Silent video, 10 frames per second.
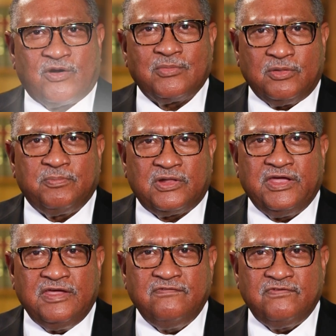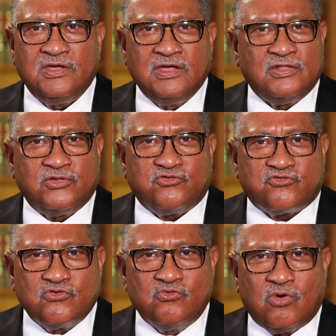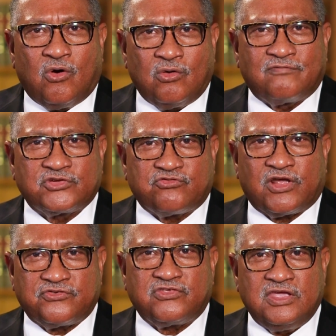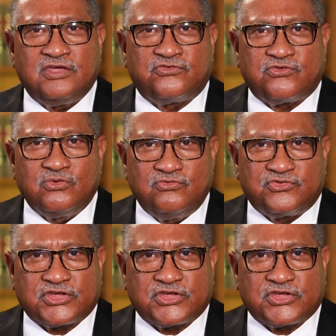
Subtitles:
firmly believe the true role of a trustee is student